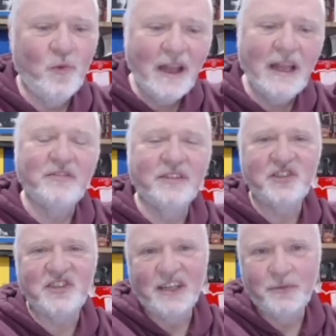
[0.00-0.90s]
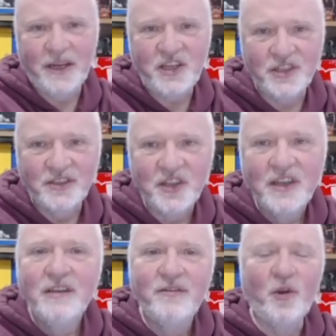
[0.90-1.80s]
well after the celebrations
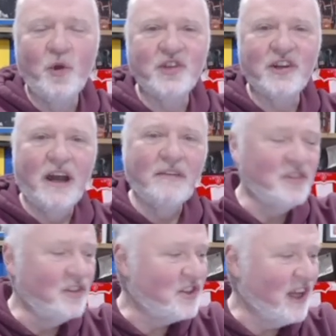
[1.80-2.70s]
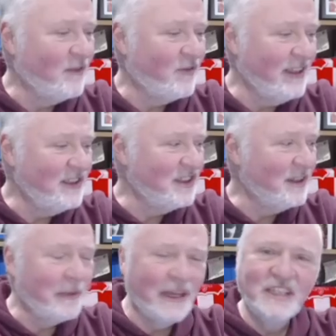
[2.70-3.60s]
for autographs and selfies, and
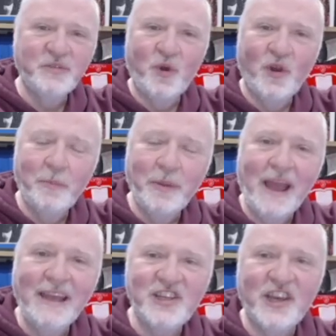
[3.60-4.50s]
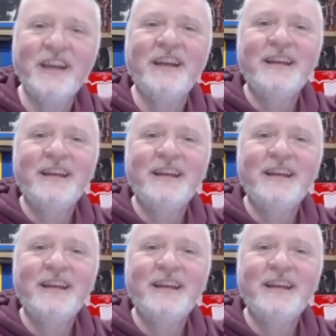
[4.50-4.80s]
the players were all obliging.